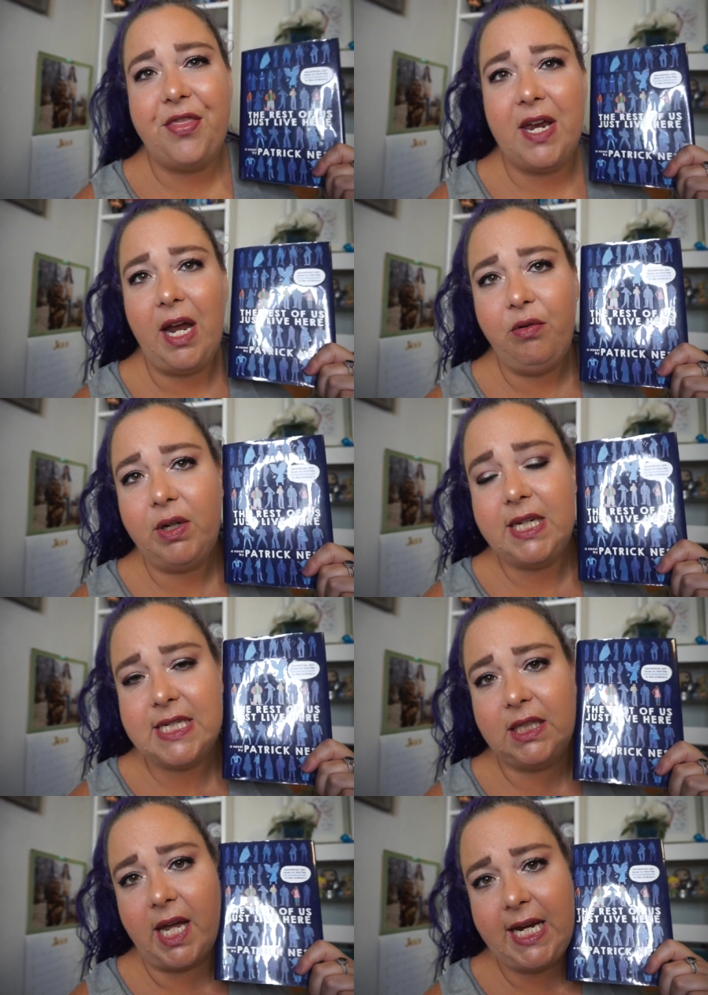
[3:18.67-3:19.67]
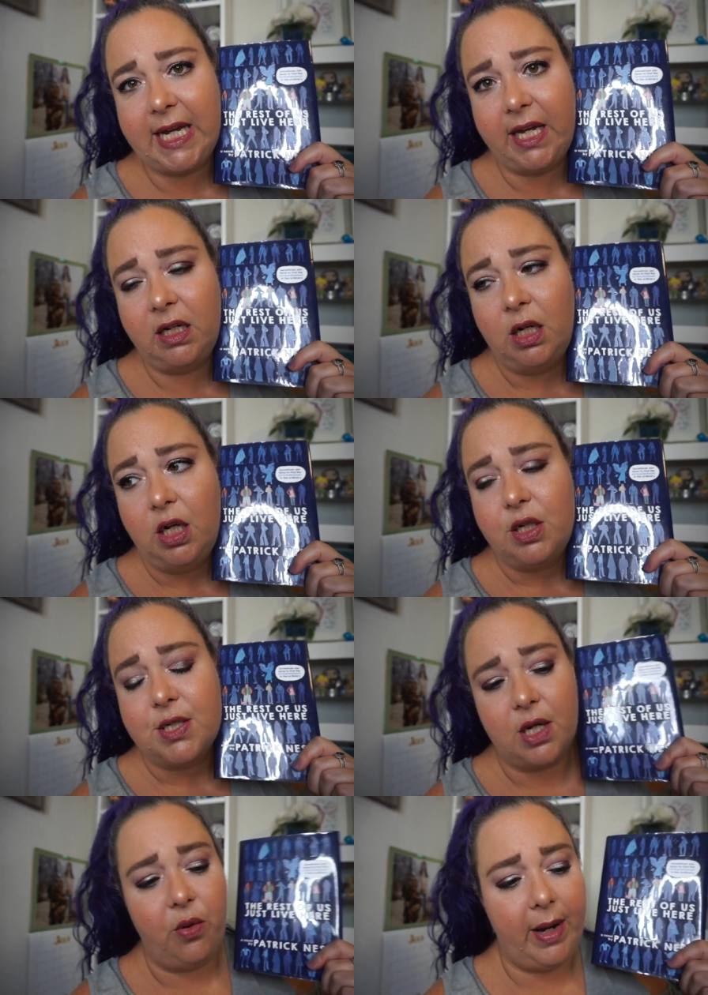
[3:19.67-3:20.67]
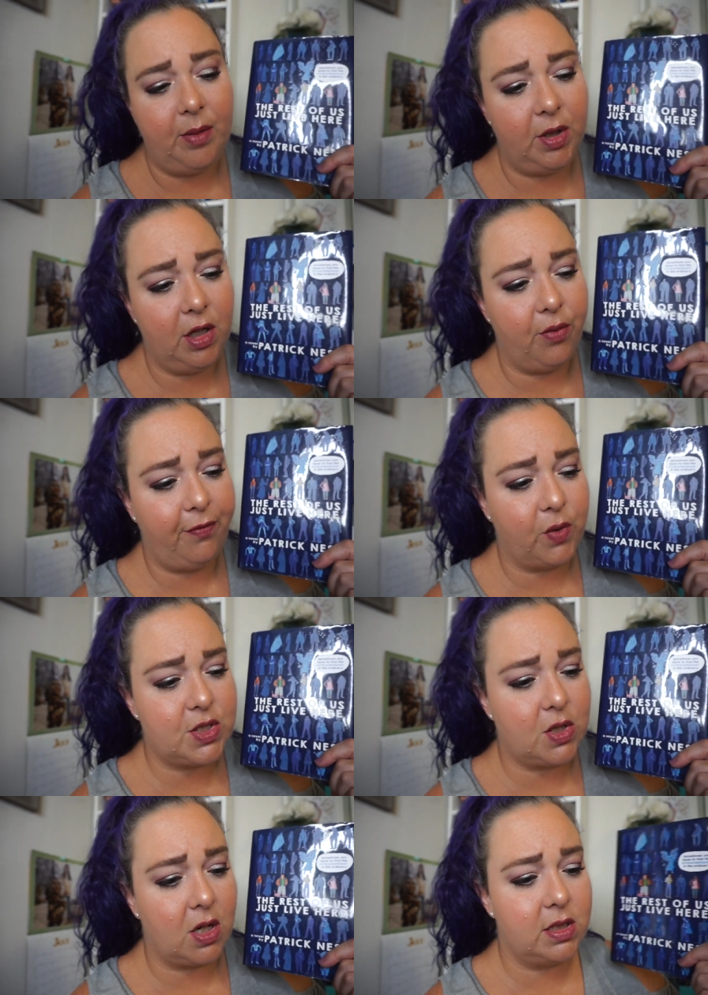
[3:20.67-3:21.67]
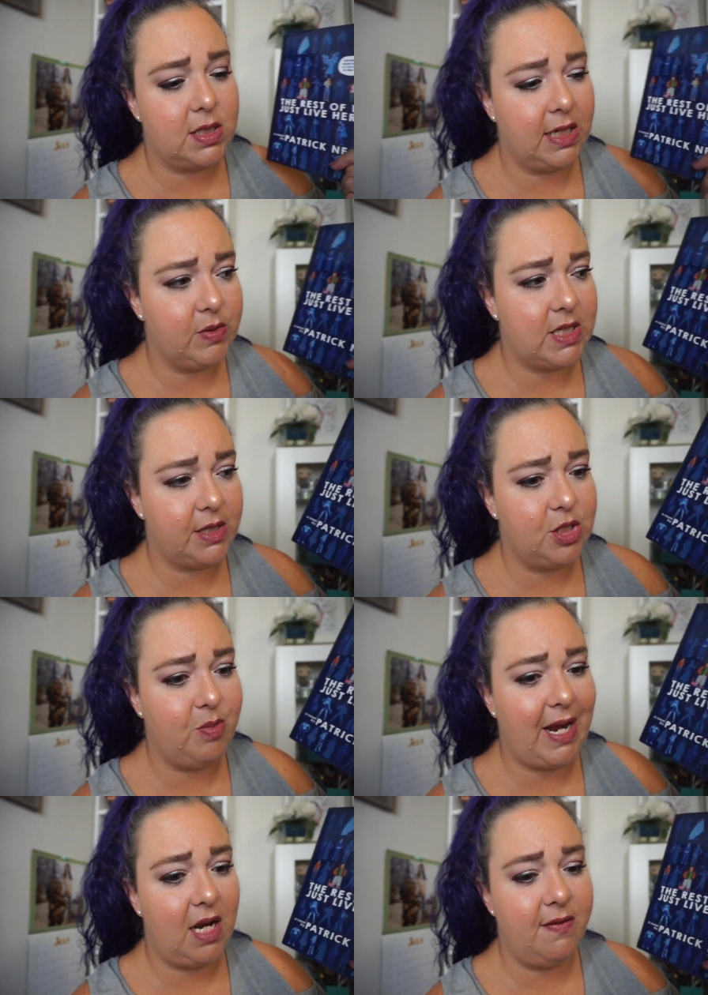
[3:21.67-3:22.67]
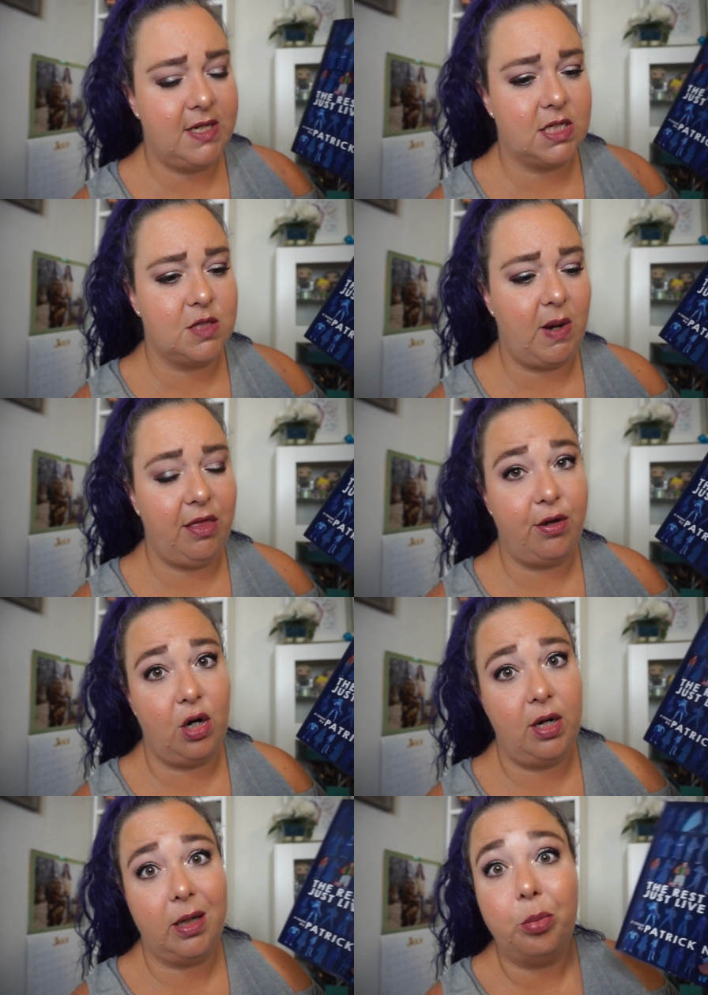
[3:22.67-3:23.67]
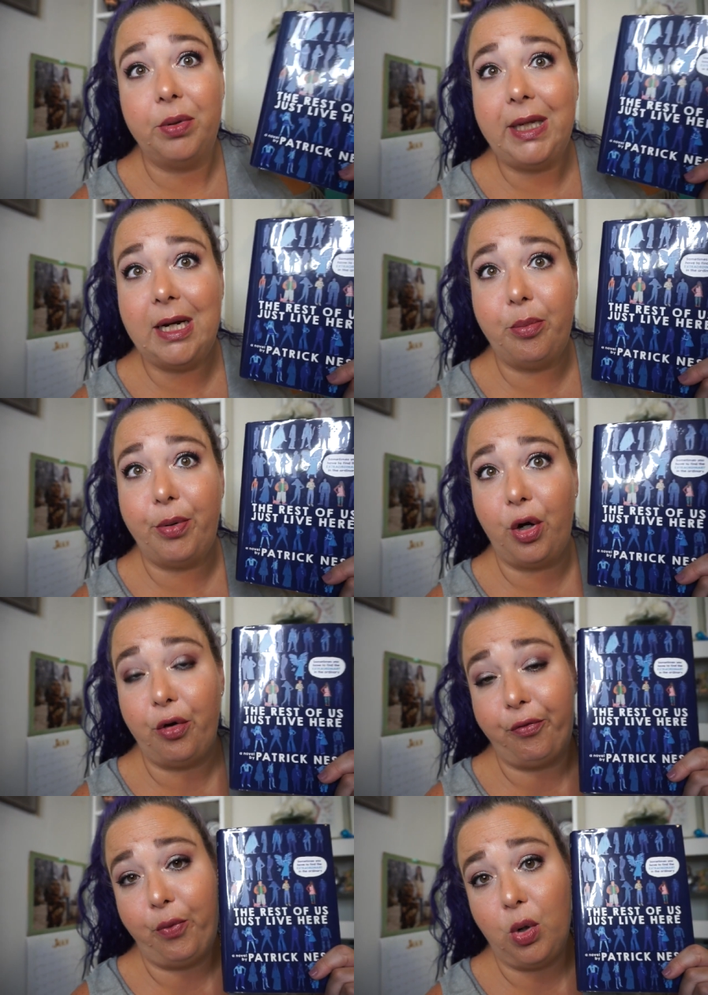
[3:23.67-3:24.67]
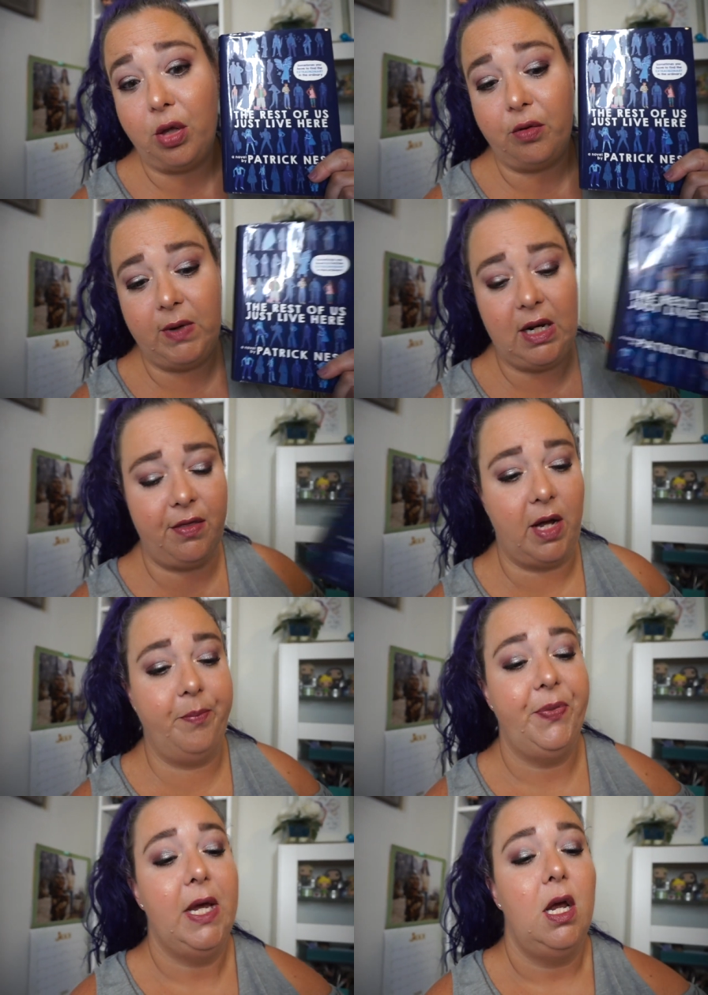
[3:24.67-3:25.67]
I think I really did like it. So I'm going to go with 4 stars. It was not too bad. This is my third complete book for the readathon.